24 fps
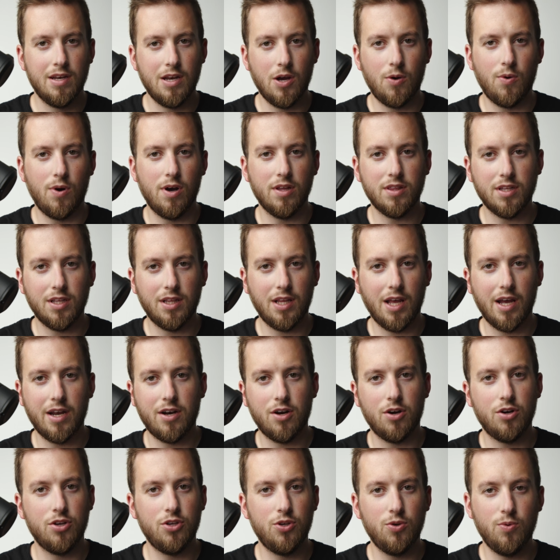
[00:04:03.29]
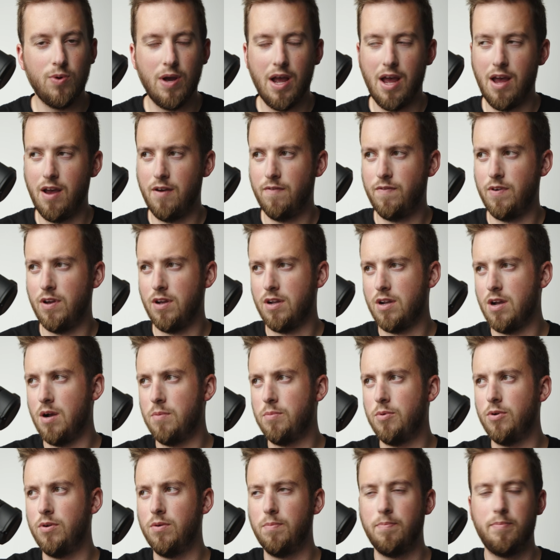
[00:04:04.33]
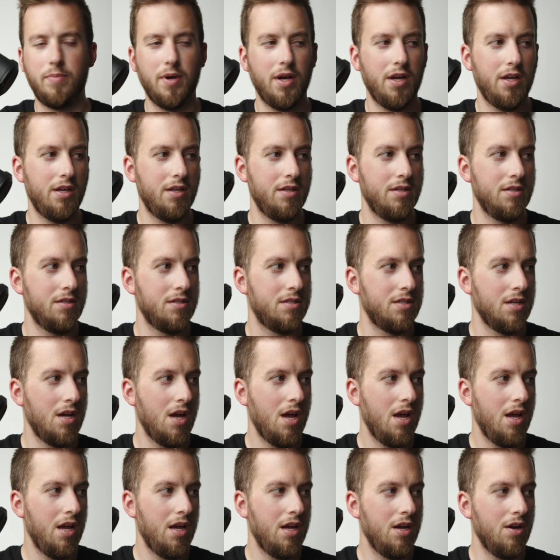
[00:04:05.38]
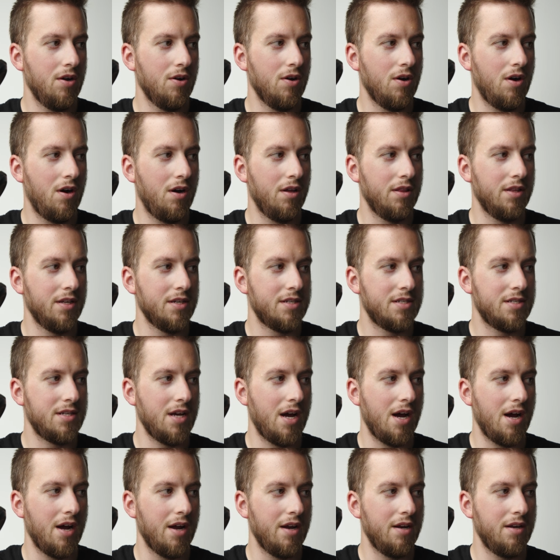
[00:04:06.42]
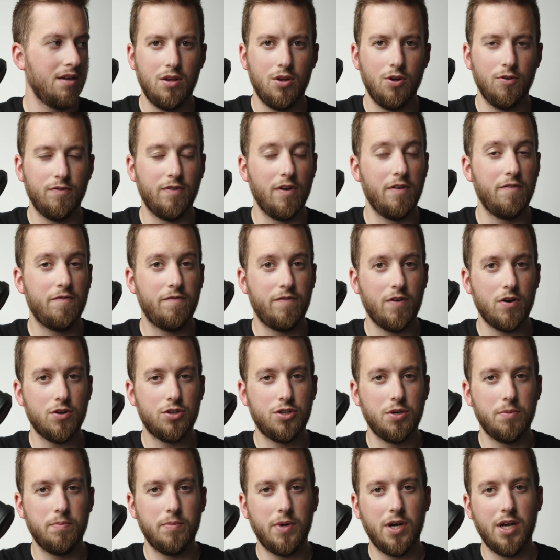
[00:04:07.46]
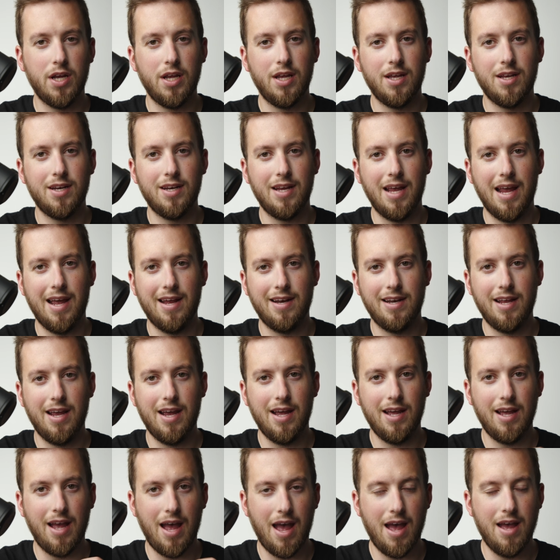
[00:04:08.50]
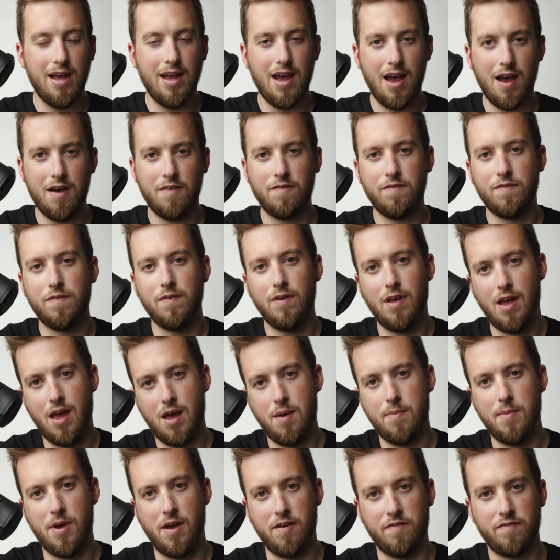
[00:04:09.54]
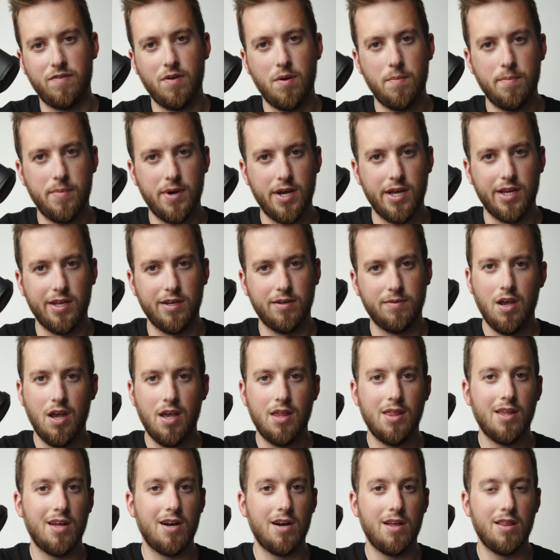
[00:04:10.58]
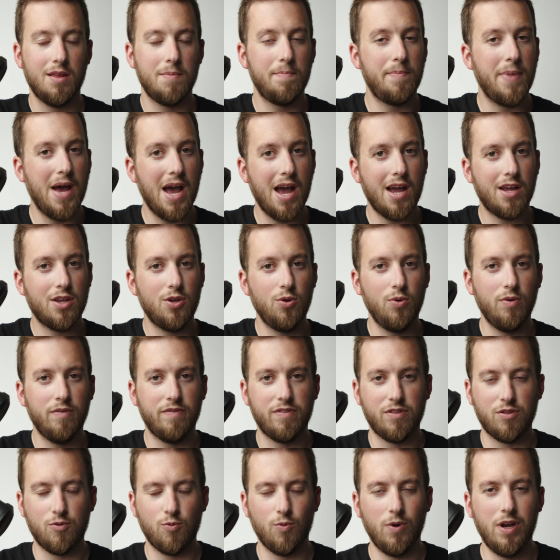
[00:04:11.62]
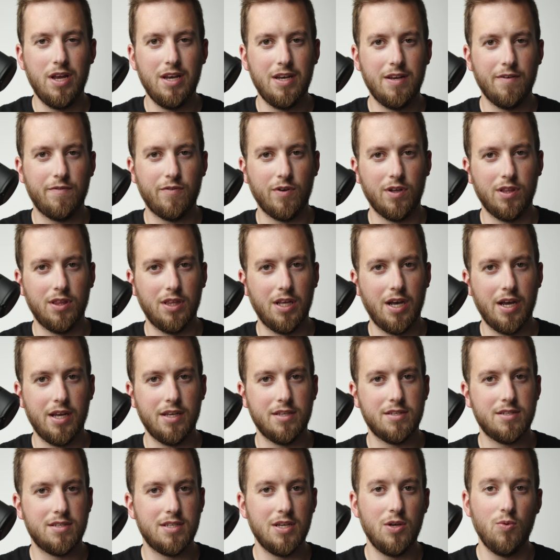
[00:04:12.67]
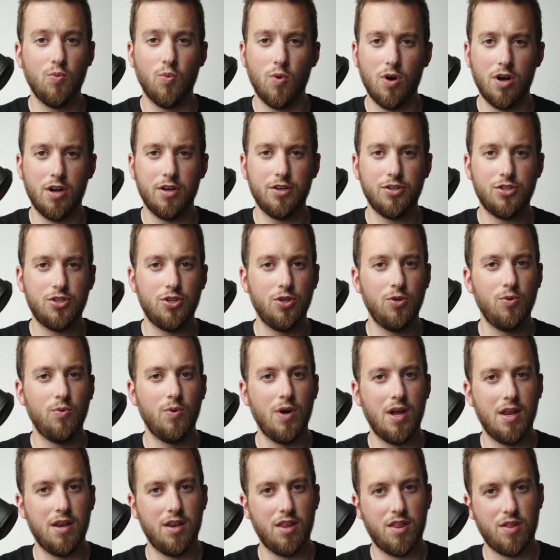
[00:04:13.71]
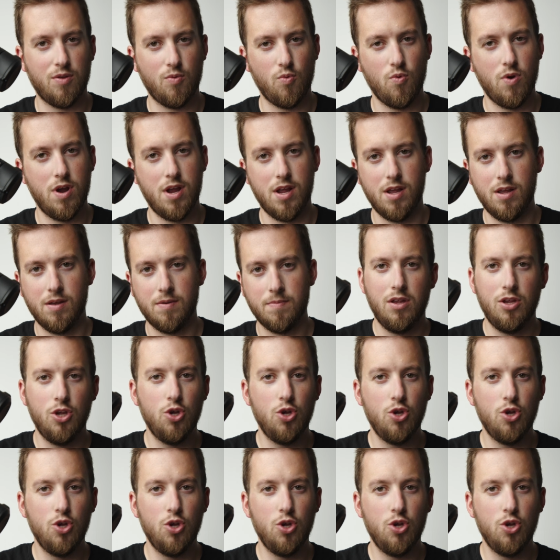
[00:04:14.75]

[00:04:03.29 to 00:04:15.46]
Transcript: Now on the LiDAR, you have a couple buttons here on the side. You have a function button and a AF MF button. And then on the back, you have three different lights, C1, 2, and 3.